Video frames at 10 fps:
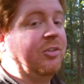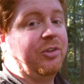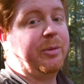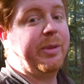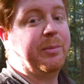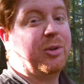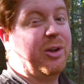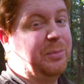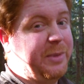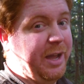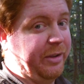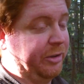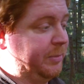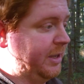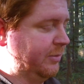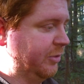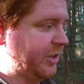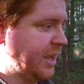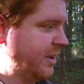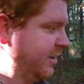So I'm gonna let him cool down a little bit and we'll
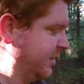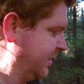see.